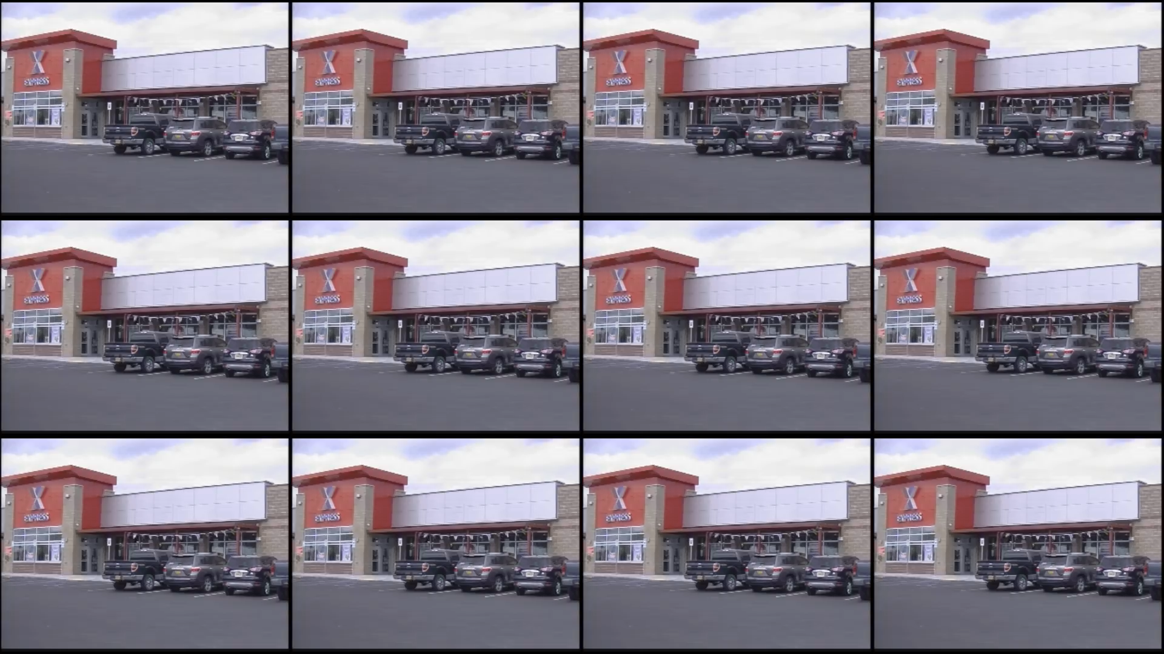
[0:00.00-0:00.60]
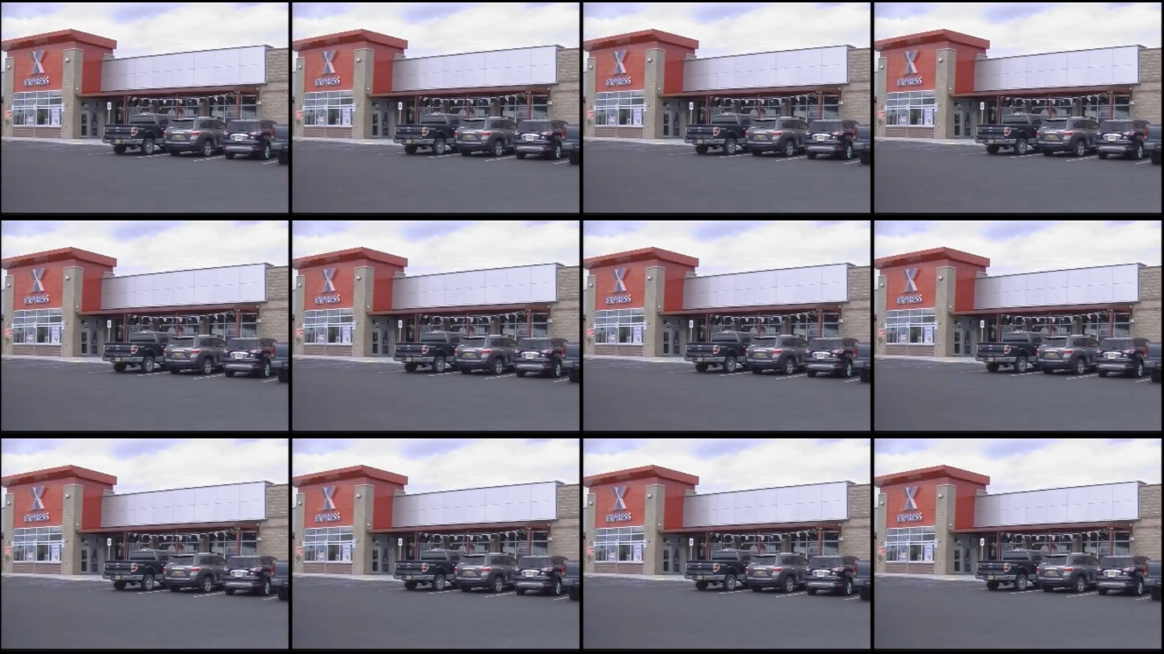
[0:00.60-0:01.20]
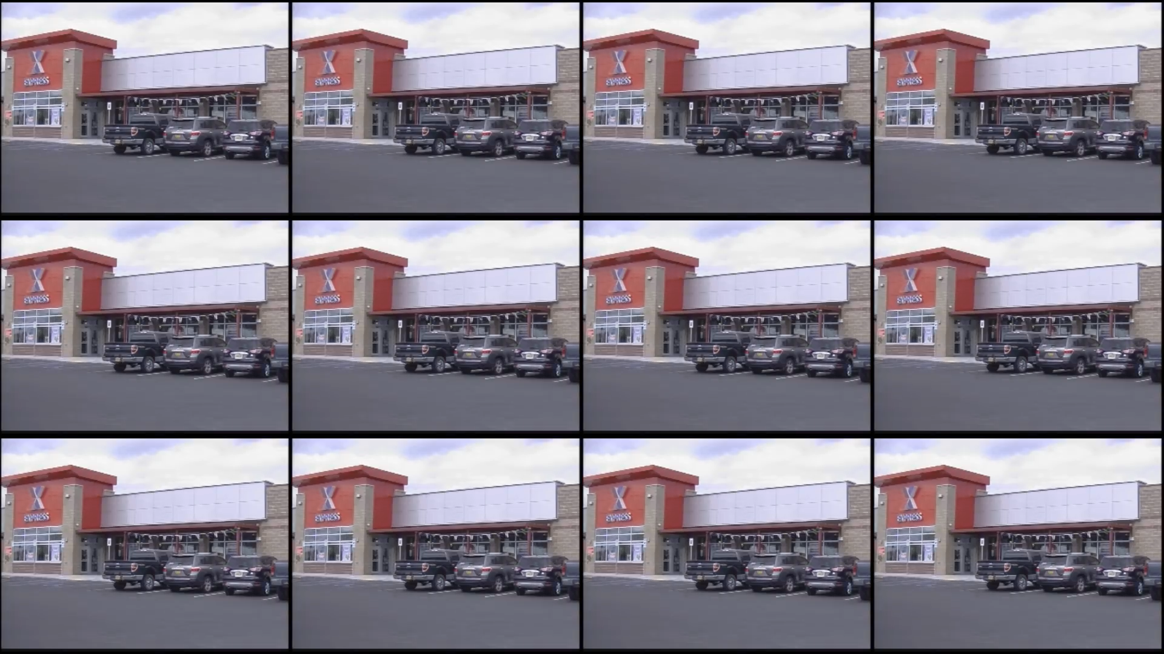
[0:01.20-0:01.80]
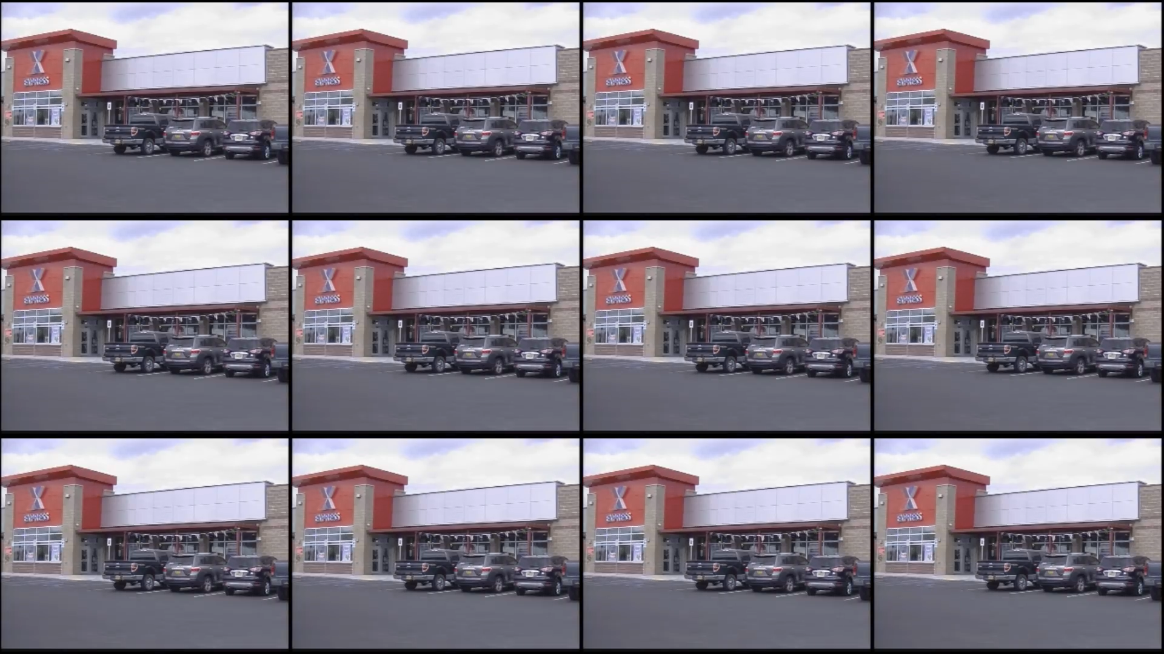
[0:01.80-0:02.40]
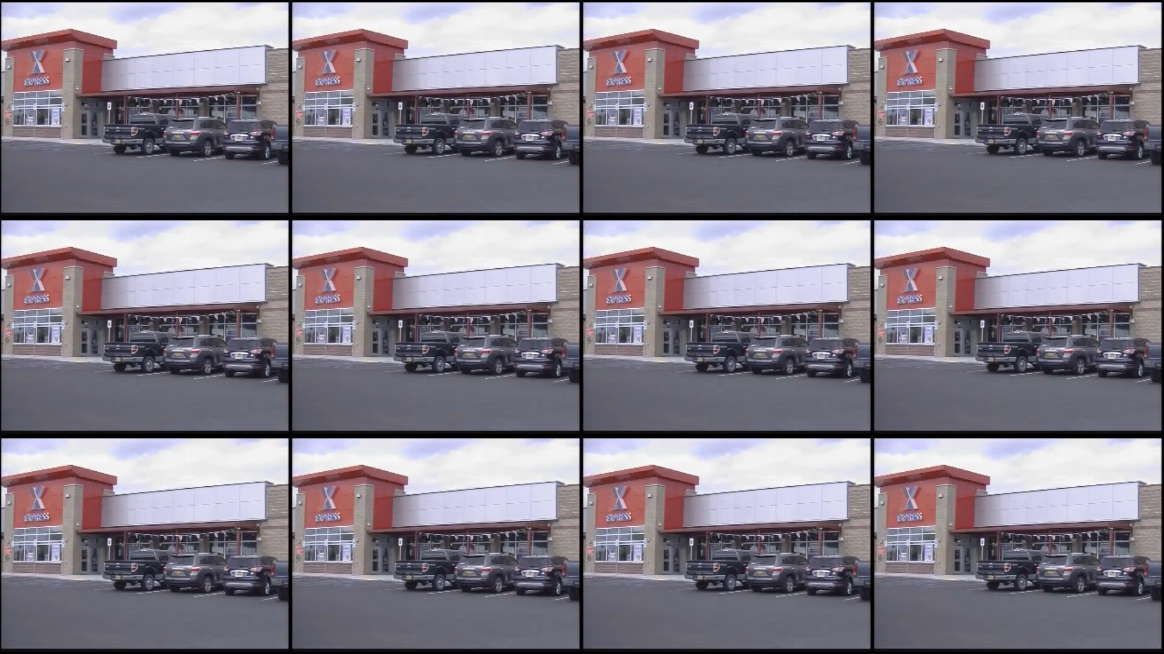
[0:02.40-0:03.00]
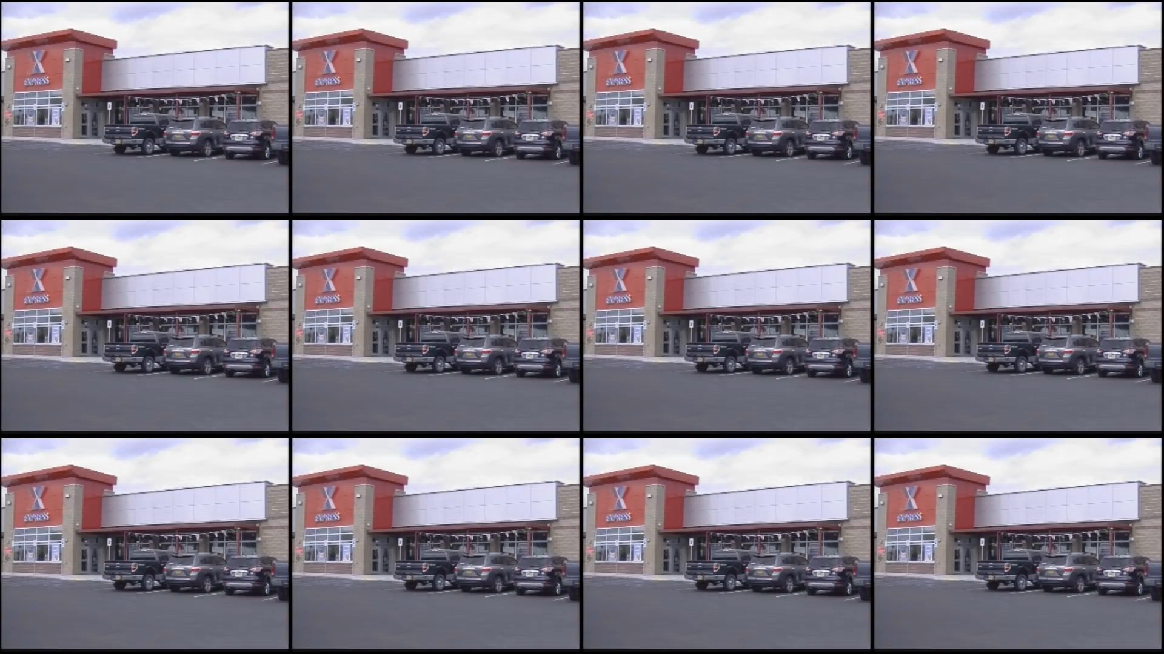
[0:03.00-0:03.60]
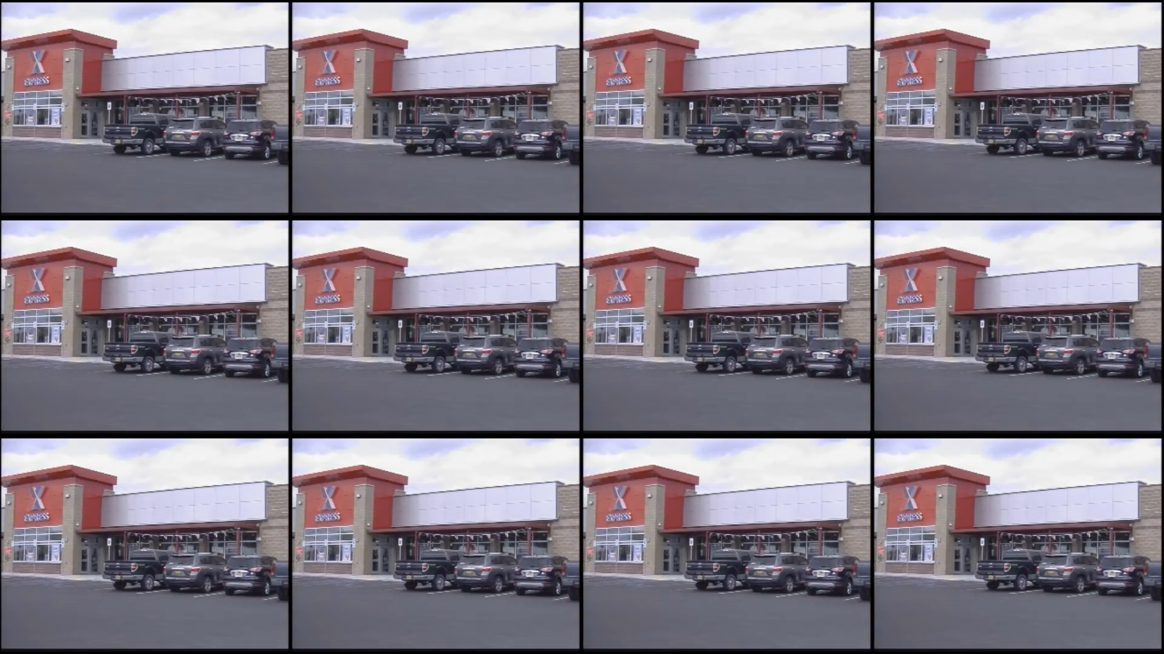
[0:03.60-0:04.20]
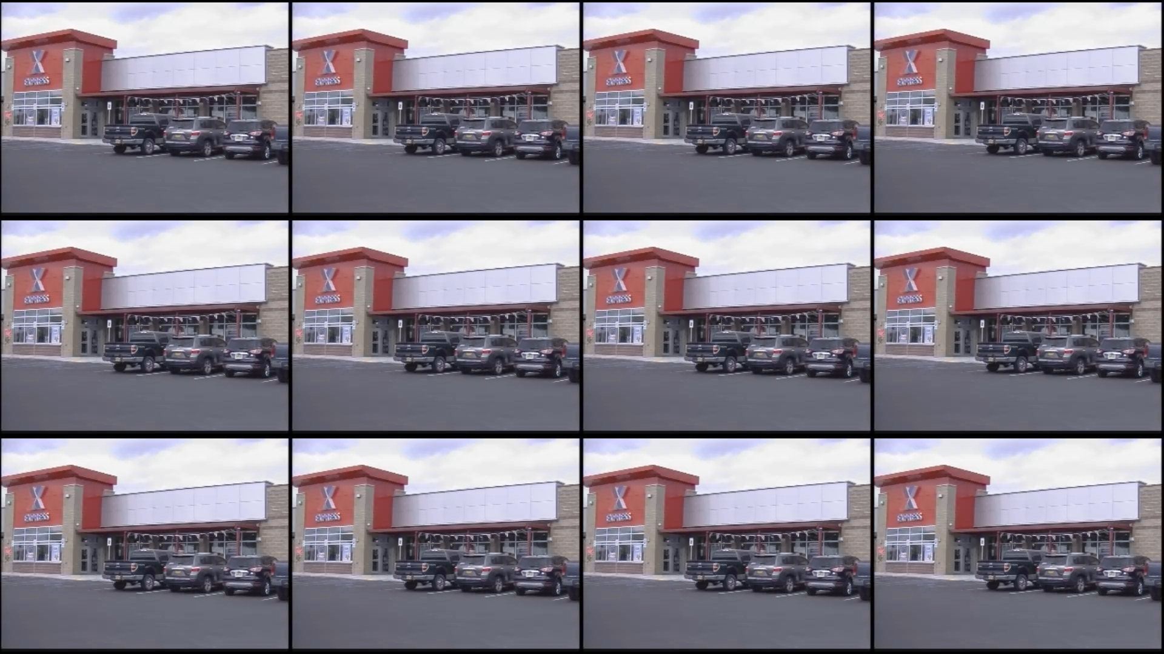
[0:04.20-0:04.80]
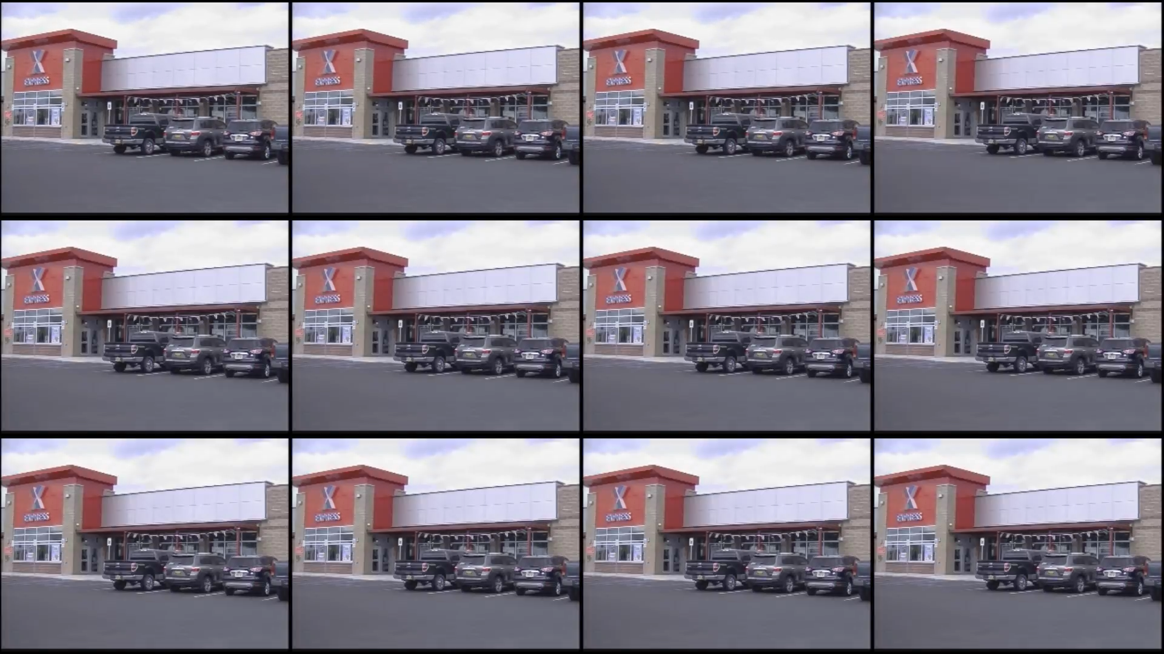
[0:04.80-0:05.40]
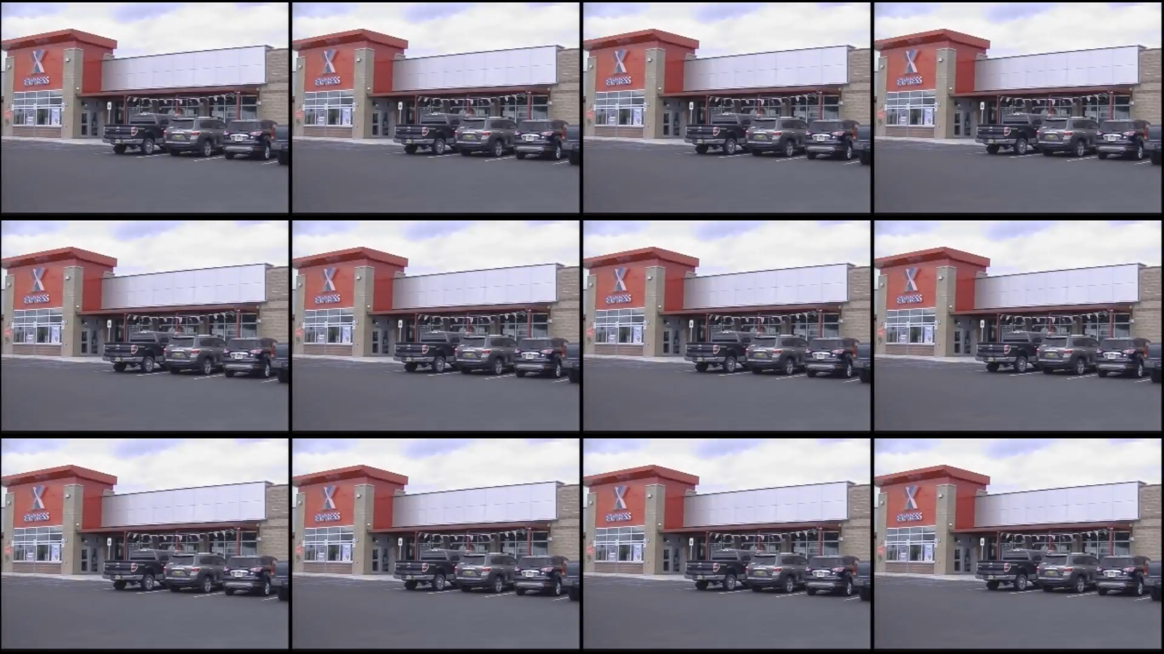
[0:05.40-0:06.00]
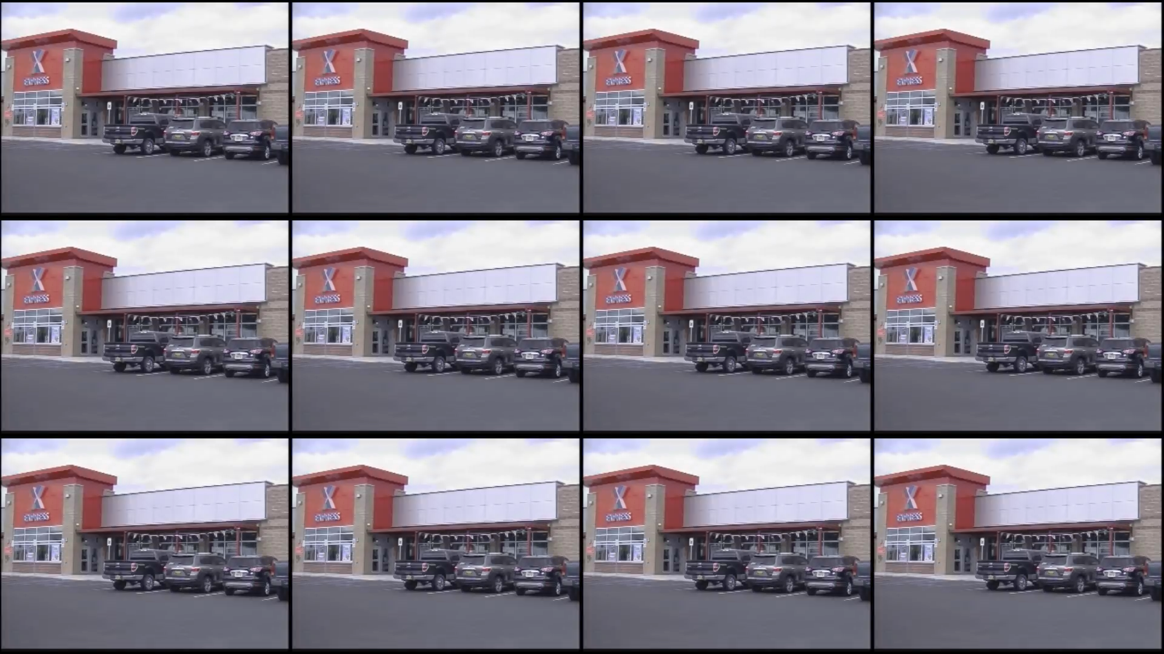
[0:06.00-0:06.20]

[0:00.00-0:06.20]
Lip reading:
(no speaker visible)